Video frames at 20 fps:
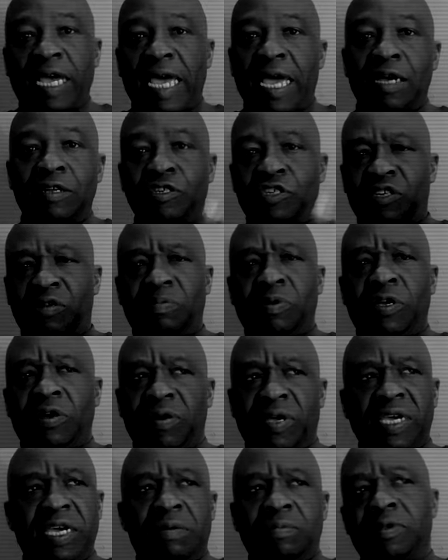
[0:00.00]
hair and she'd be
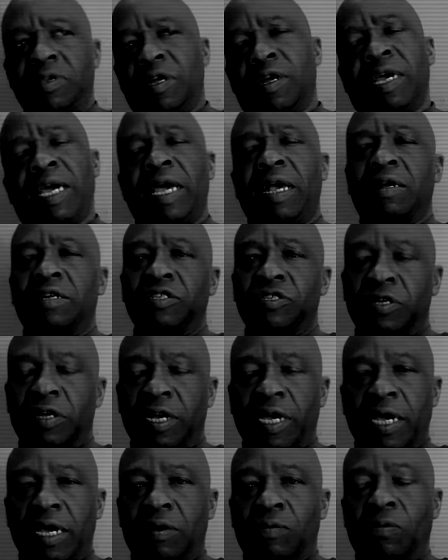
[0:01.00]
okay, but her hair is
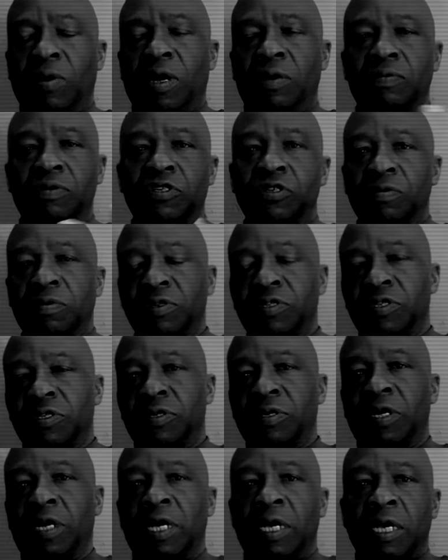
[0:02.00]
her hair. Why would you want
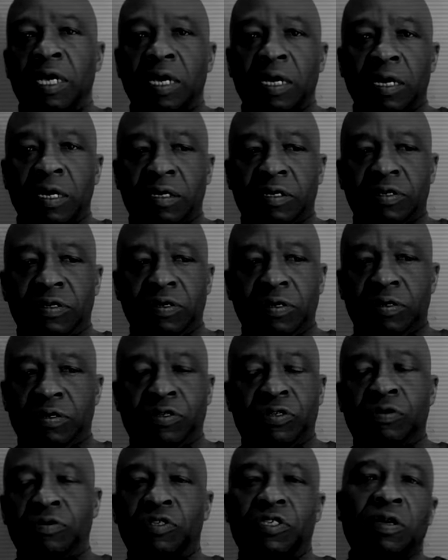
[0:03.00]
to
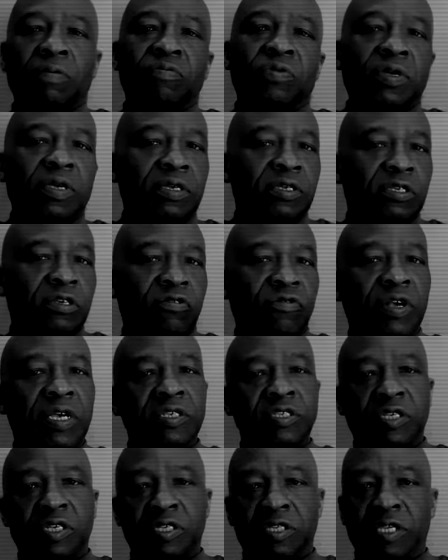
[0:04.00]
do something as
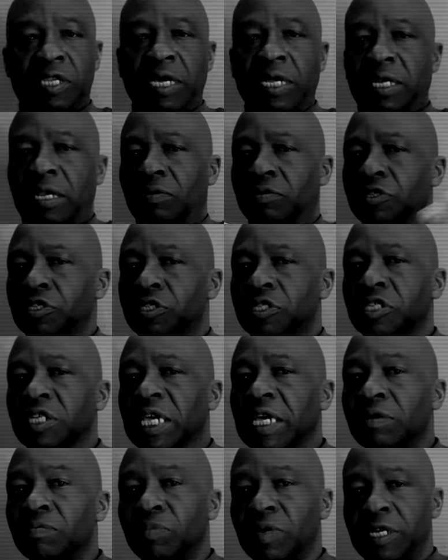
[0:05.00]
crazy as that? There was
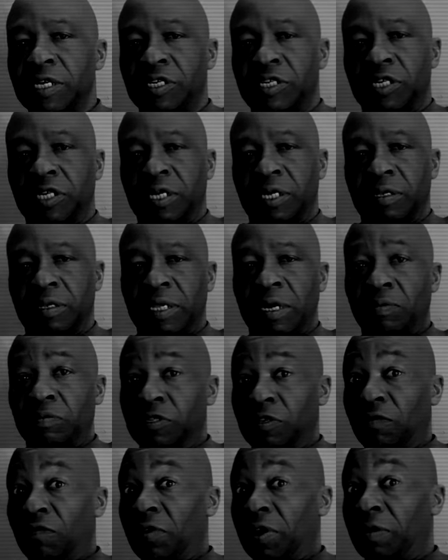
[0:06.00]
skin bleaching. That
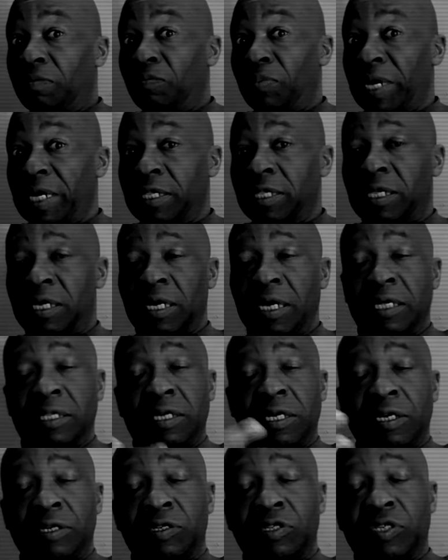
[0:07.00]
was a very big thing. I
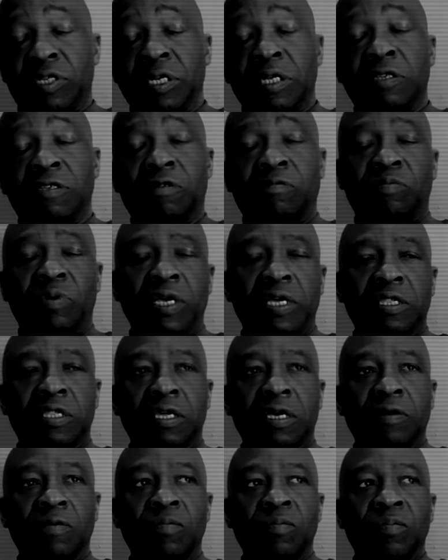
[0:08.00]
think it still is a big
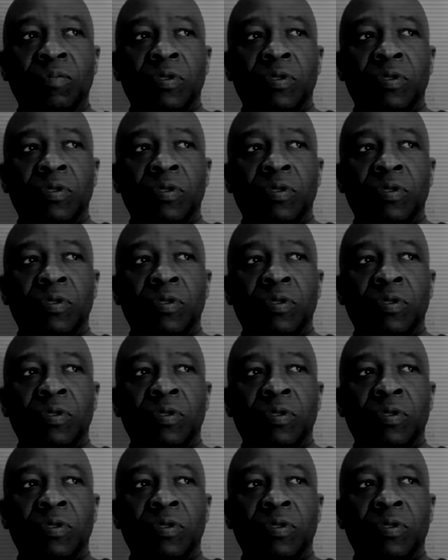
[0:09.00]
thing.